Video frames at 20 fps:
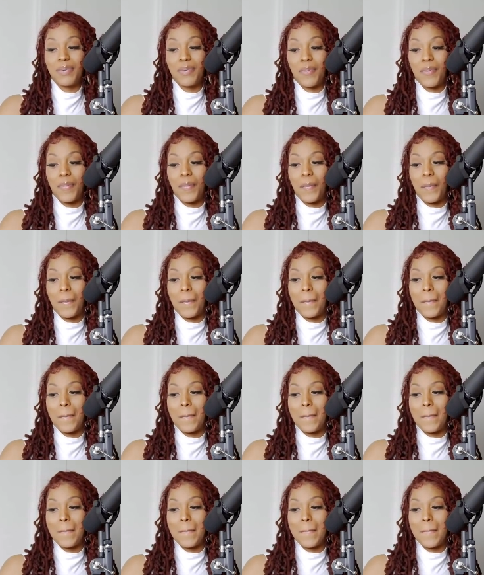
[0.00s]

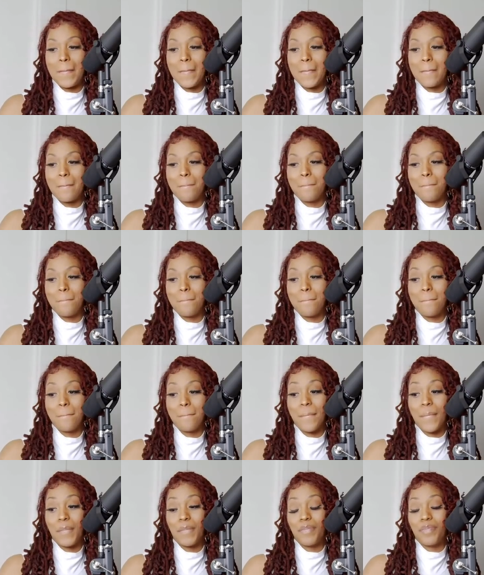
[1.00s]

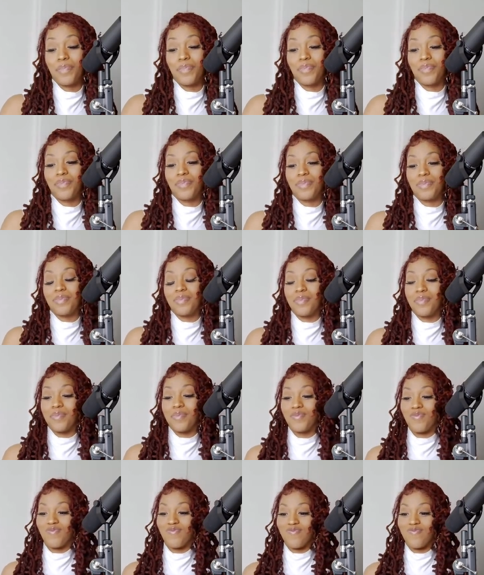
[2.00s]

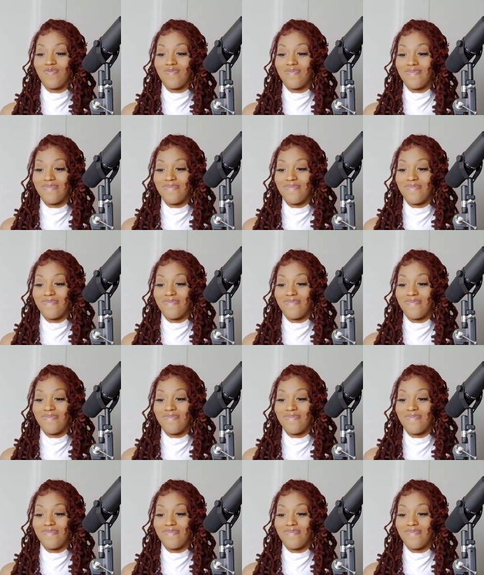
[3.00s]
(silence)